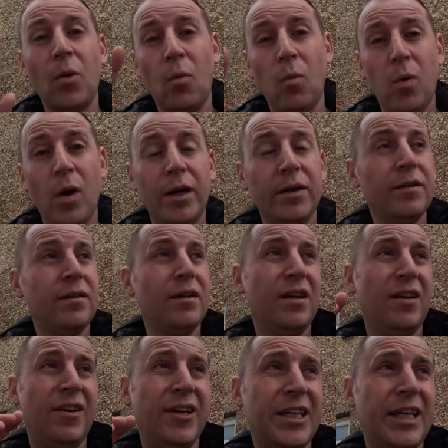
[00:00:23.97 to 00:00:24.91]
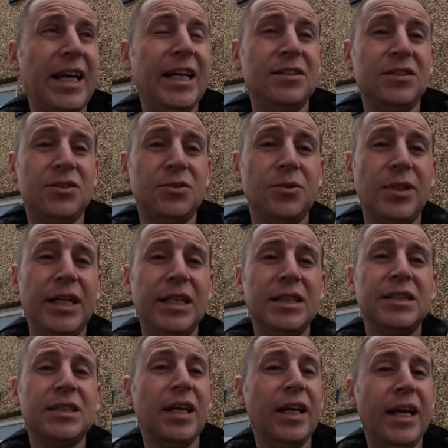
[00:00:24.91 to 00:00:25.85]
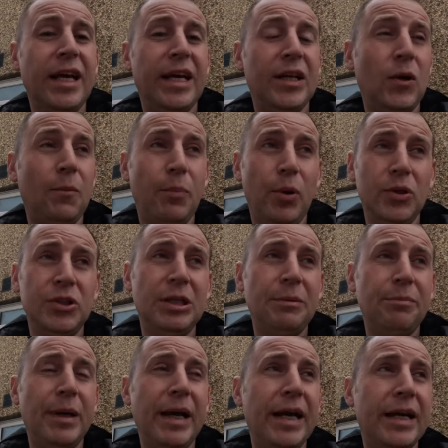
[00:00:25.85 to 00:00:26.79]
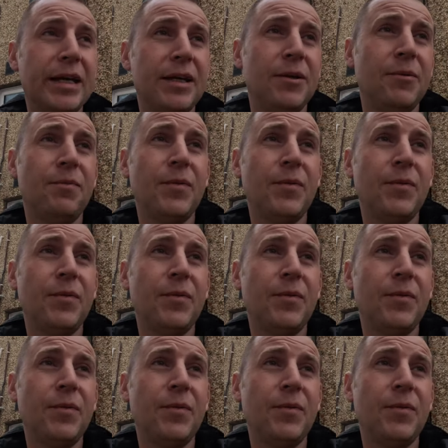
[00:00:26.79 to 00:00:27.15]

One, I cancel this and I push it back.